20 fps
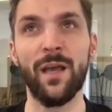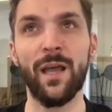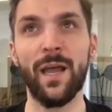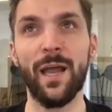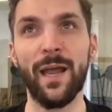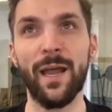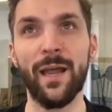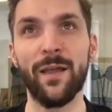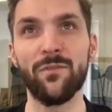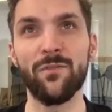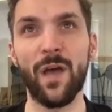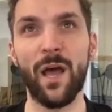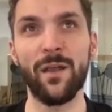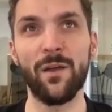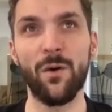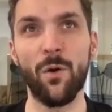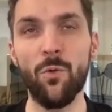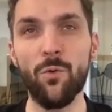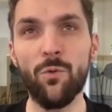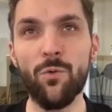and I
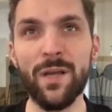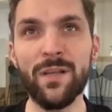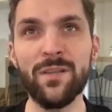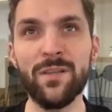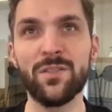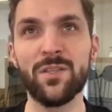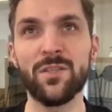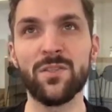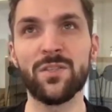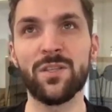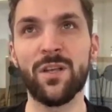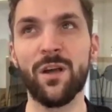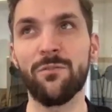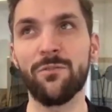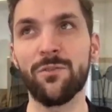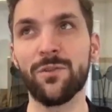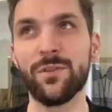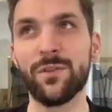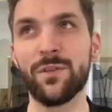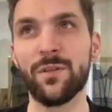always
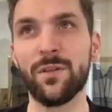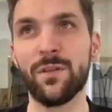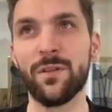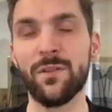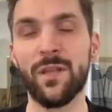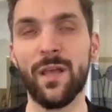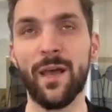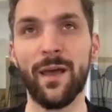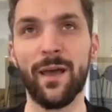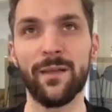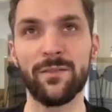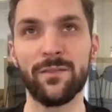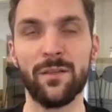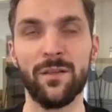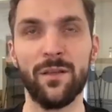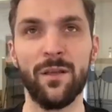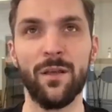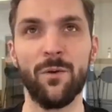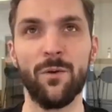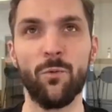discovered that
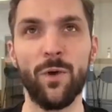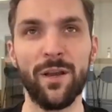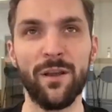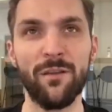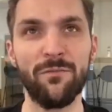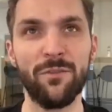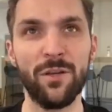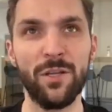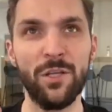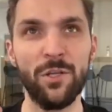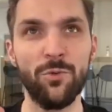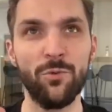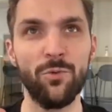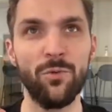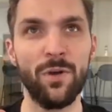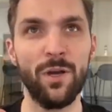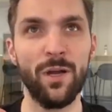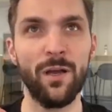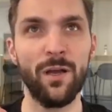whenever you